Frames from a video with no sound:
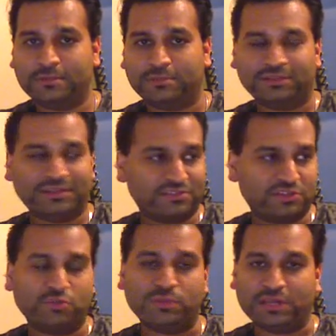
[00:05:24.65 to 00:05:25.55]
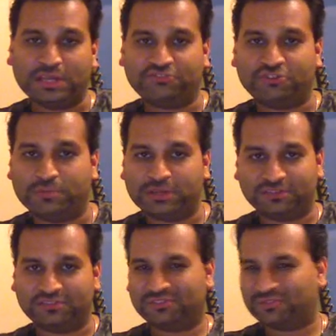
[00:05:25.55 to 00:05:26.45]
but that's human nature,
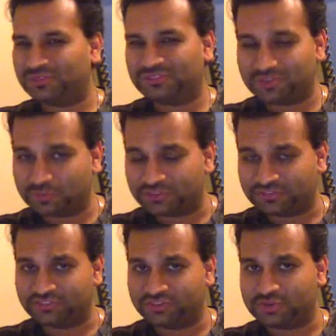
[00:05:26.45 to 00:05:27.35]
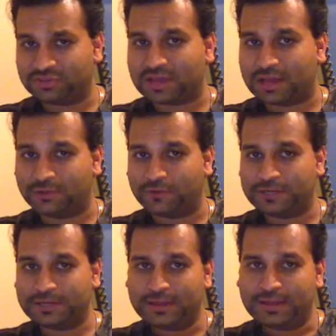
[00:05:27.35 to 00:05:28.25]
because there's only so much that you can tolerate.